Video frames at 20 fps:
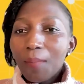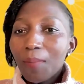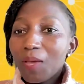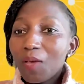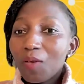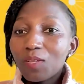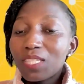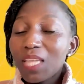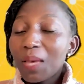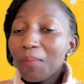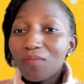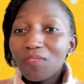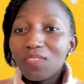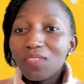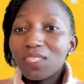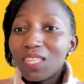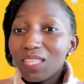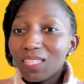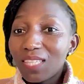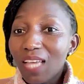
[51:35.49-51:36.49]
Because some of
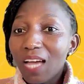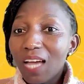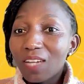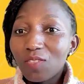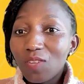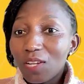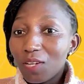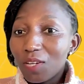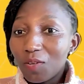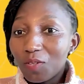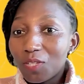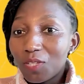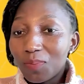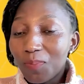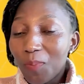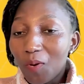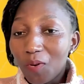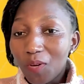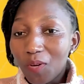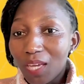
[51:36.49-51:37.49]
these things are actually not
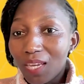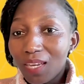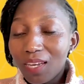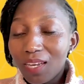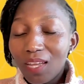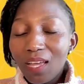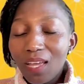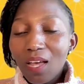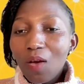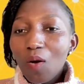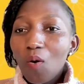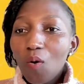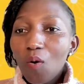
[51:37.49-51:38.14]
spoken